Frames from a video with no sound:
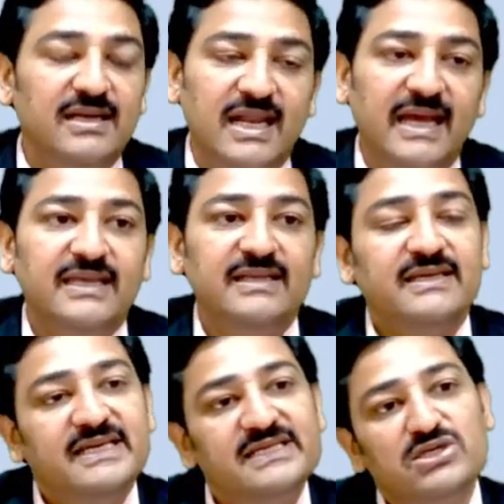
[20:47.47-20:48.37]
Like in
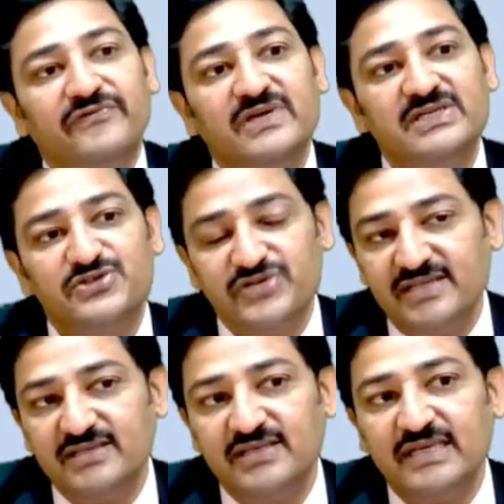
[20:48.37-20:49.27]
the case of the
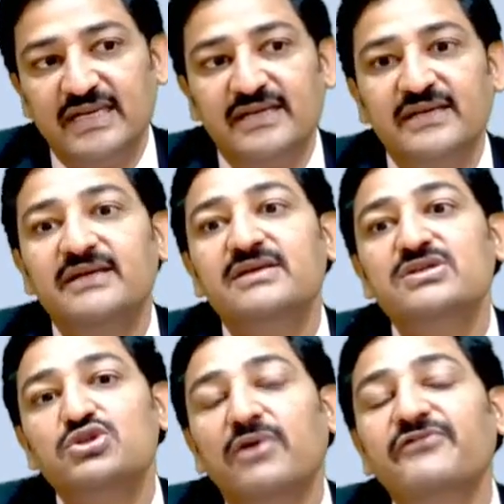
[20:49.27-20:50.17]
strength in a
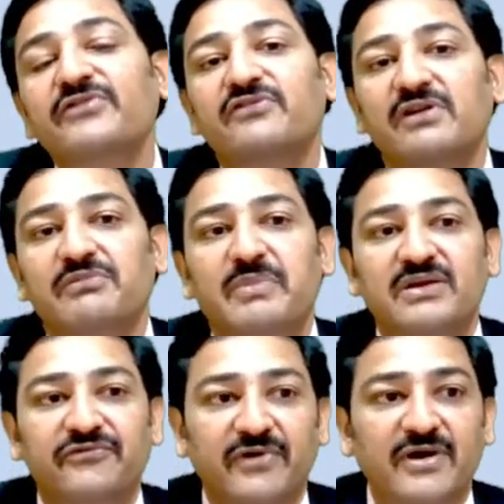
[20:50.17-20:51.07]
software
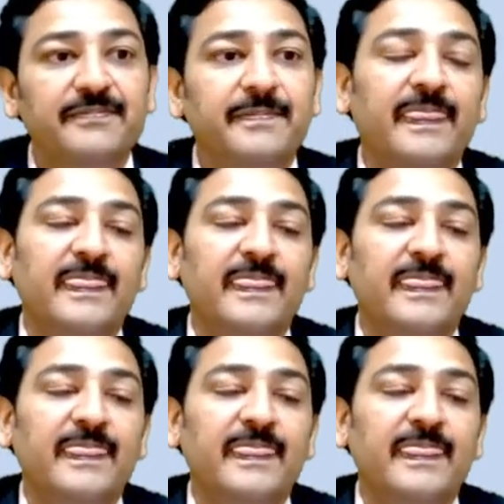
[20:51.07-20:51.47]
development firm,